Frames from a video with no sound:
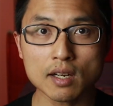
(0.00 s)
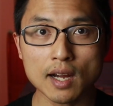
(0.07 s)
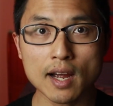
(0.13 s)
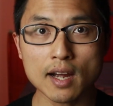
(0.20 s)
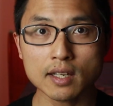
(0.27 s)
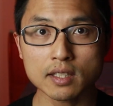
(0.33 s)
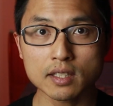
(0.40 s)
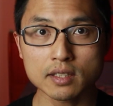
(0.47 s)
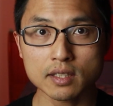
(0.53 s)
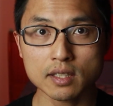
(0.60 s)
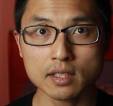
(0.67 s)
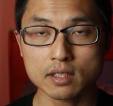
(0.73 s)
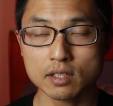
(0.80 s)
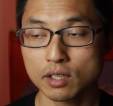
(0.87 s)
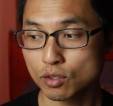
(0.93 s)
hard is
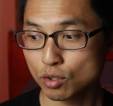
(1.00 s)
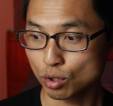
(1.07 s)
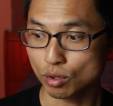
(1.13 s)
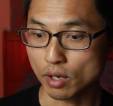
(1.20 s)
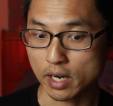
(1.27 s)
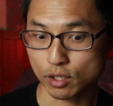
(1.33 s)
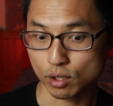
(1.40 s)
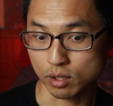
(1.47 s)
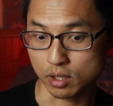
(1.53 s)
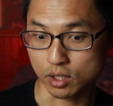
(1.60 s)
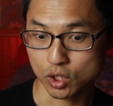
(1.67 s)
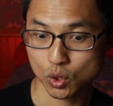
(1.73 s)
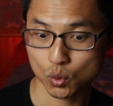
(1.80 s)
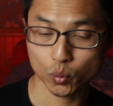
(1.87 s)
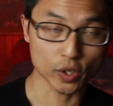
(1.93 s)
it to actually
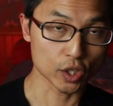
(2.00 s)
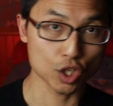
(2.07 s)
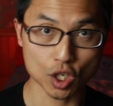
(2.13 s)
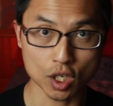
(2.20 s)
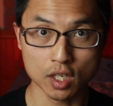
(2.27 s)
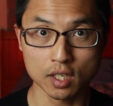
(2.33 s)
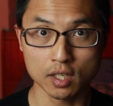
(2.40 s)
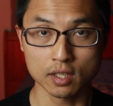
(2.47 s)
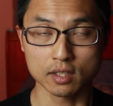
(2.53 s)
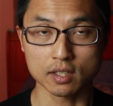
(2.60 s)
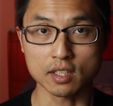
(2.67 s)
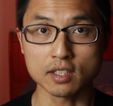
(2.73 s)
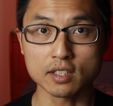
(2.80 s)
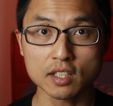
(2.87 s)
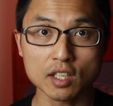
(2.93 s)
switch
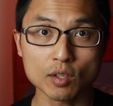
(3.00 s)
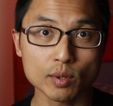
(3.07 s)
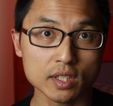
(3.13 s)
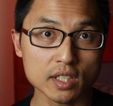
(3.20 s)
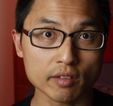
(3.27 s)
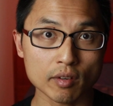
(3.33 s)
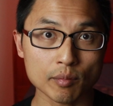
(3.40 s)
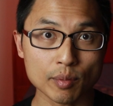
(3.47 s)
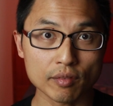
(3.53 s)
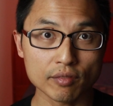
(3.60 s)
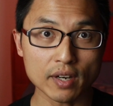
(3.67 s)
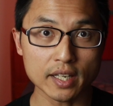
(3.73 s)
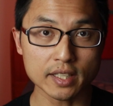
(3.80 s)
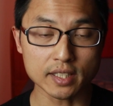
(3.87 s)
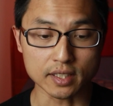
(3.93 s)
these Kiwisaver
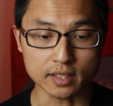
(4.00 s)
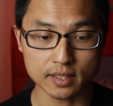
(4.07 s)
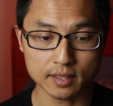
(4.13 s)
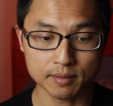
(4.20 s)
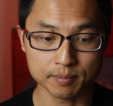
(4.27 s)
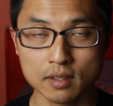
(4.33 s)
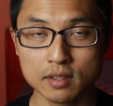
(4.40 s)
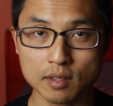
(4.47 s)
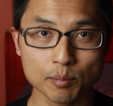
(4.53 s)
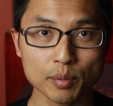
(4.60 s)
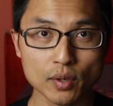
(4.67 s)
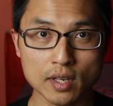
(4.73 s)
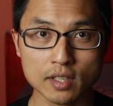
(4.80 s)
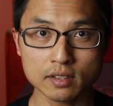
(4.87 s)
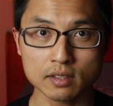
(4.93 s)
providers? The
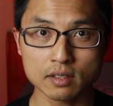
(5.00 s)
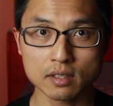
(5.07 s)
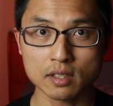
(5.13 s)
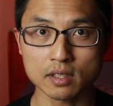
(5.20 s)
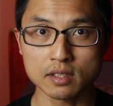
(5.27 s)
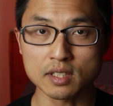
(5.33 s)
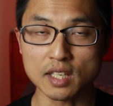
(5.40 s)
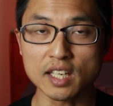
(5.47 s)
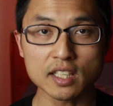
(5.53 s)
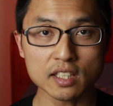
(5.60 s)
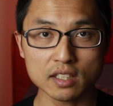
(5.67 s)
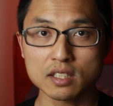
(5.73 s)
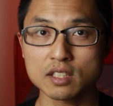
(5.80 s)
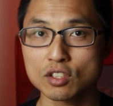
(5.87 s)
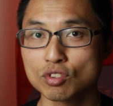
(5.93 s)
simple answer is it
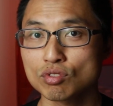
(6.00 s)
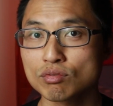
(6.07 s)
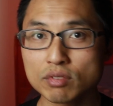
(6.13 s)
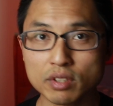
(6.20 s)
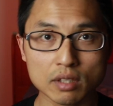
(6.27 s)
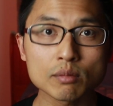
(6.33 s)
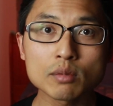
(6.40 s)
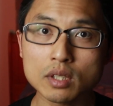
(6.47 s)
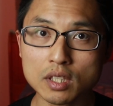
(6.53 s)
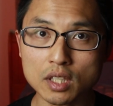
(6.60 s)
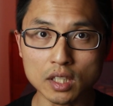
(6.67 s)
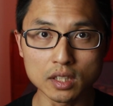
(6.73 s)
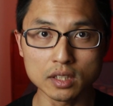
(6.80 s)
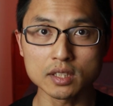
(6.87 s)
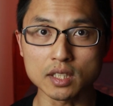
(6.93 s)
is extremely
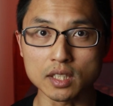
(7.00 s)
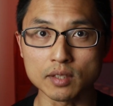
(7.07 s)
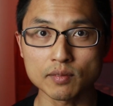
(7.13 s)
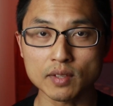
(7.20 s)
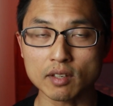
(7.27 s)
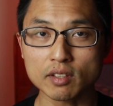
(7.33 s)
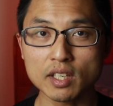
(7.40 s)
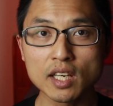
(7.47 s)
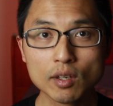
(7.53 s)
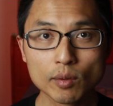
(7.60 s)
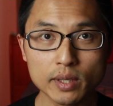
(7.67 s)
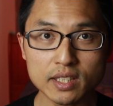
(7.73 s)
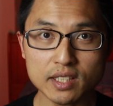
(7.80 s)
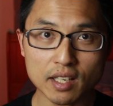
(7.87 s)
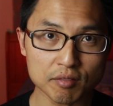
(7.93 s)
easy. Now,
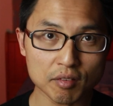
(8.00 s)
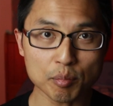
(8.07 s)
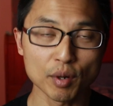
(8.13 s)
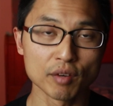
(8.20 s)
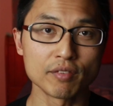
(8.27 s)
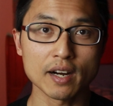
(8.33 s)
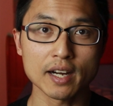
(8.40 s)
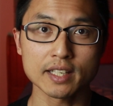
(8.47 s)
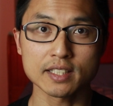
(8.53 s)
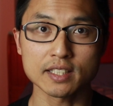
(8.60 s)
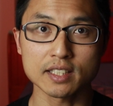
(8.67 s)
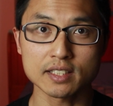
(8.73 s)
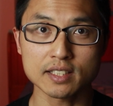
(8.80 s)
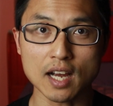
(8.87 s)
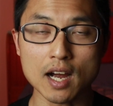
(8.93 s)
Kiwisaver
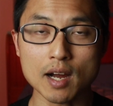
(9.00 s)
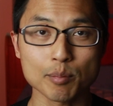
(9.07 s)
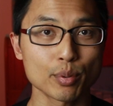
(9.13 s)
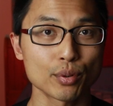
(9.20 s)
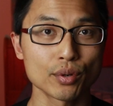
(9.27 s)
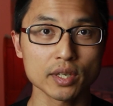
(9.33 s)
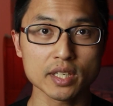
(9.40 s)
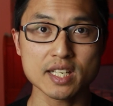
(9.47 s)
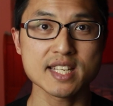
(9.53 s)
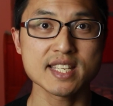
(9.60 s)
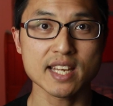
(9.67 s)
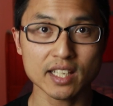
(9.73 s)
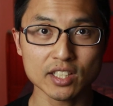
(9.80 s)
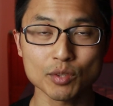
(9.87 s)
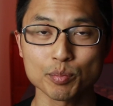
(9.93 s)
providers are pretty
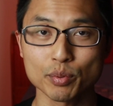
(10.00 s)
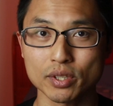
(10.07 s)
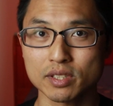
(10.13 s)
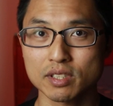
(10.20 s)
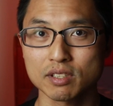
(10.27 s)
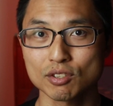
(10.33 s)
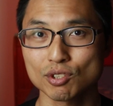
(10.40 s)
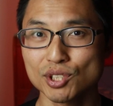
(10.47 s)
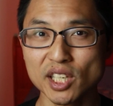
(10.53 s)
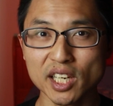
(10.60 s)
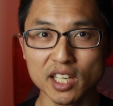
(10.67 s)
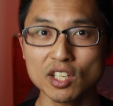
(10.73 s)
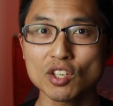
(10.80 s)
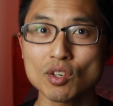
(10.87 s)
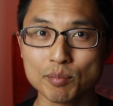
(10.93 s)
desperate to
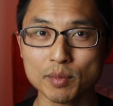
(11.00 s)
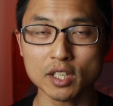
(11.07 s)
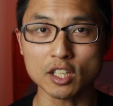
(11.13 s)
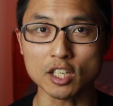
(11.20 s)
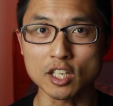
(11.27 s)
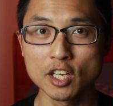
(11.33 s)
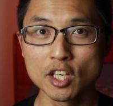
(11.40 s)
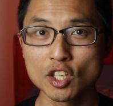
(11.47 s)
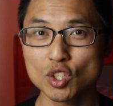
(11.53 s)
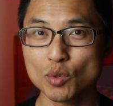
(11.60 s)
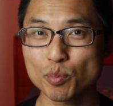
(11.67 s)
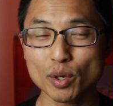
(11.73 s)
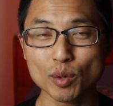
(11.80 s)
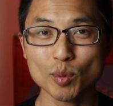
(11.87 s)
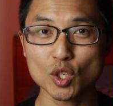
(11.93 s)
take your money. So
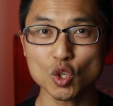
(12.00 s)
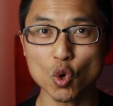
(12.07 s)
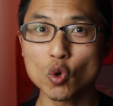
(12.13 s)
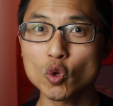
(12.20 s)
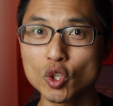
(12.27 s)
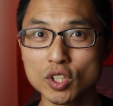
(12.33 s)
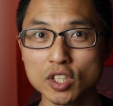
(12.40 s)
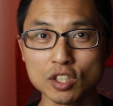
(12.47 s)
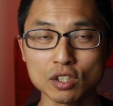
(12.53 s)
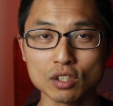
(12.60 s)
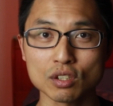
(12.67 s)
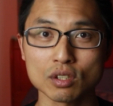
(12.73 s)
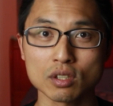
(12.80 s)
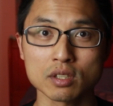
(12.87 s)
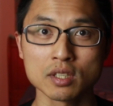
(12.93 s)
pretty much all you need to
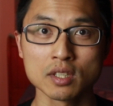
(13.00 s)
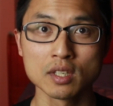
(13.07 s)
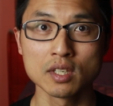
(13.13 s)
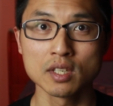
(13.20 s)
do